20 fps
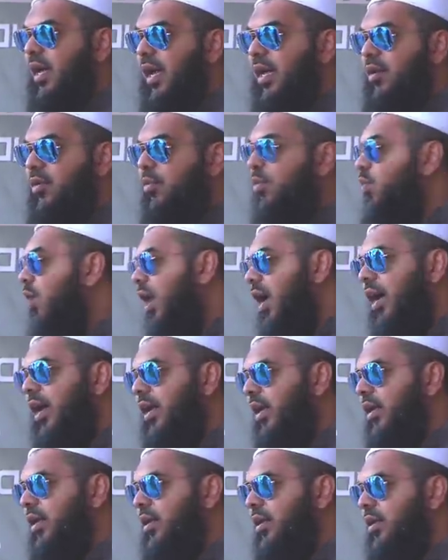And
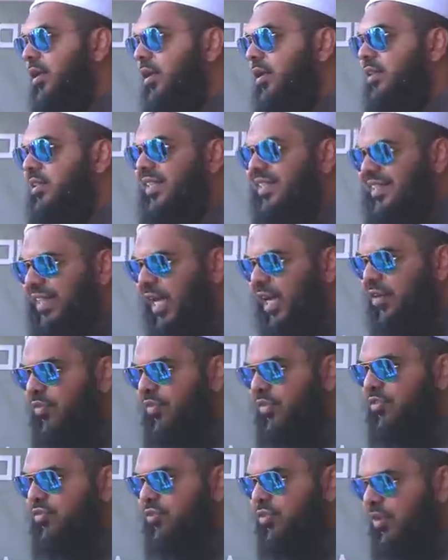why? Just out
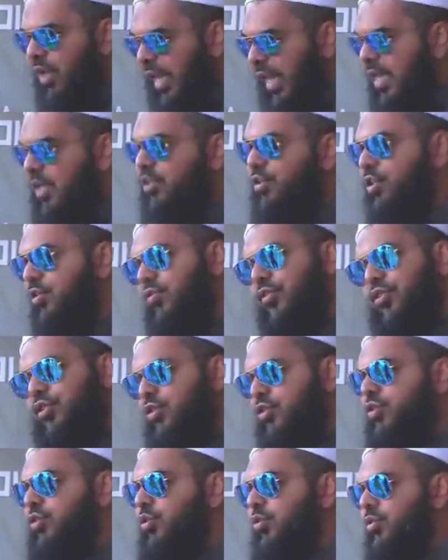of his hatred for
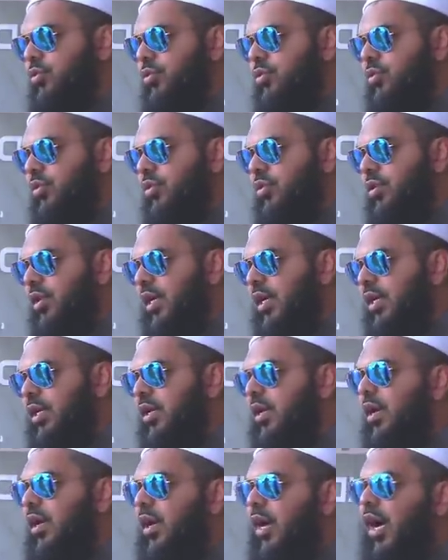the truth, right?
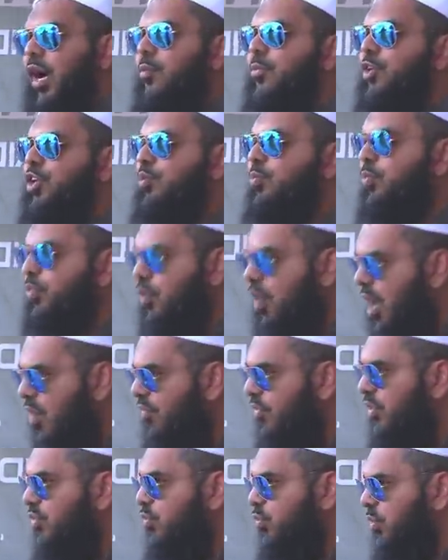How many
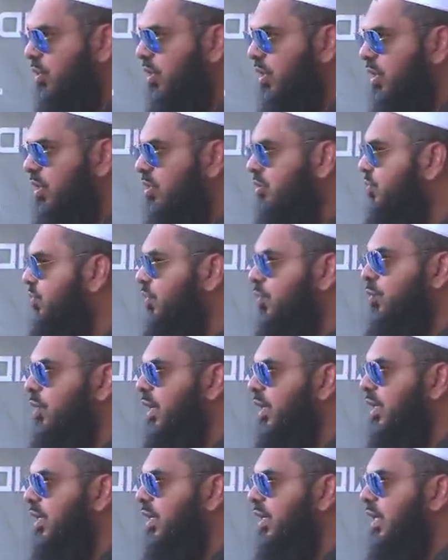prophets were killed for
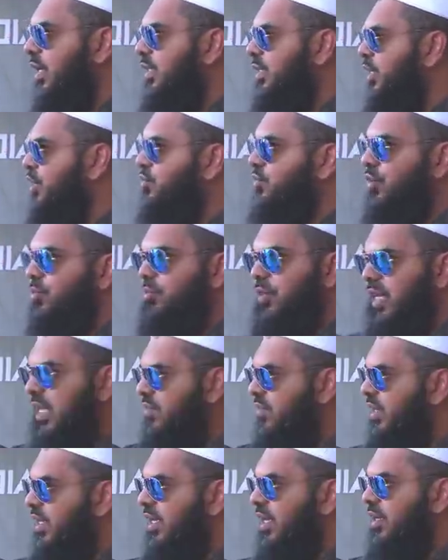what? Yeah, yeah. Just for
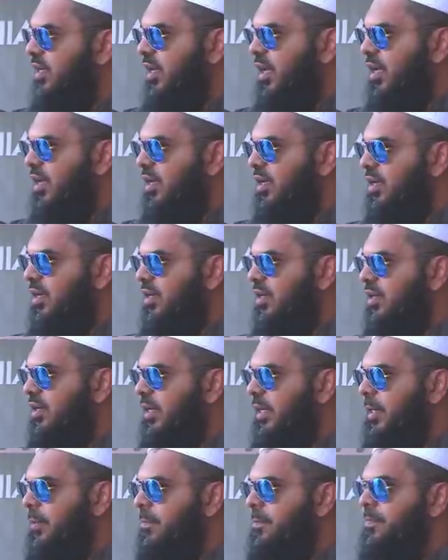believing in Allah.
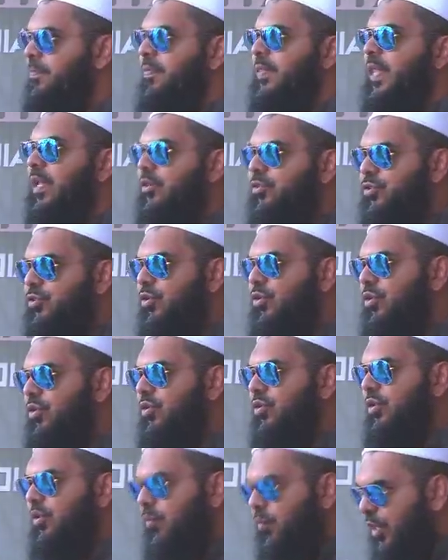Right? So
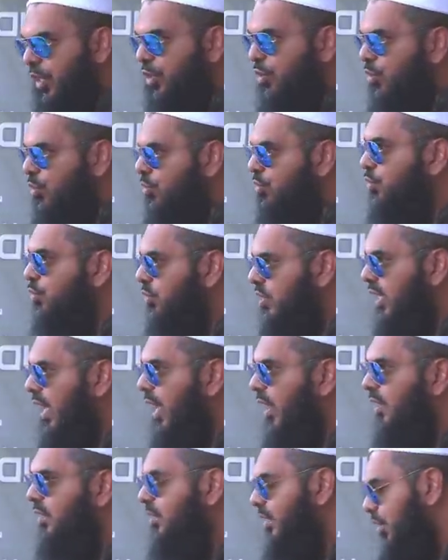when you do
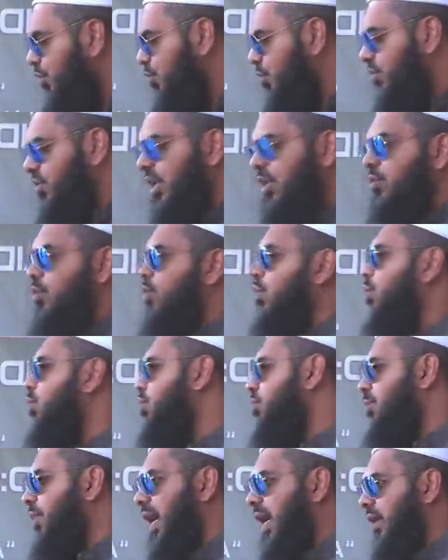that, then you set your
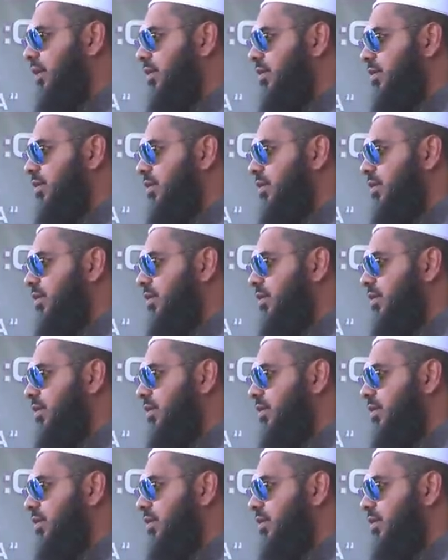own path.